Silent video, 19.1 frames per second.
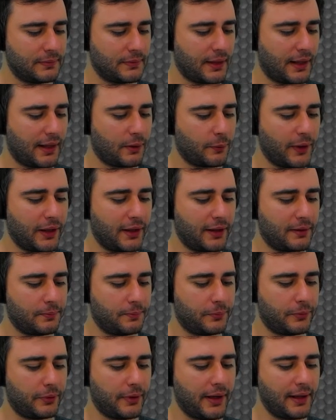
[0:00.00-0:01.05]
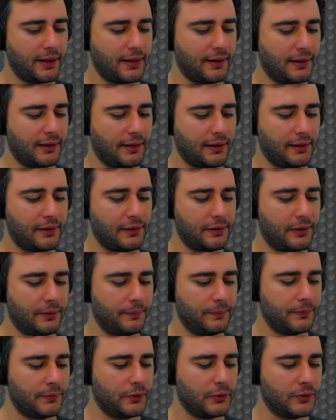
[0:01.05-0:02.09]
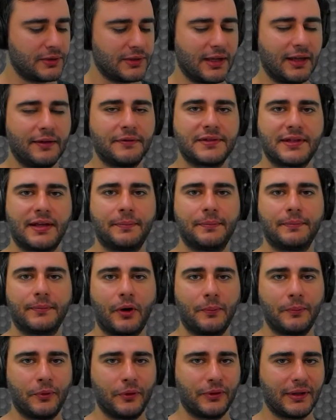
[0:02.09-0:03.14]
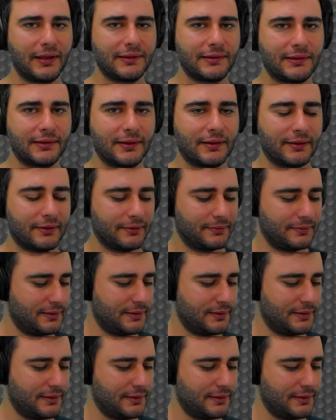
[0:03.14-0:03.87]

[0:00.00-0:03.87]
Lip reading: and we can break here to save some computational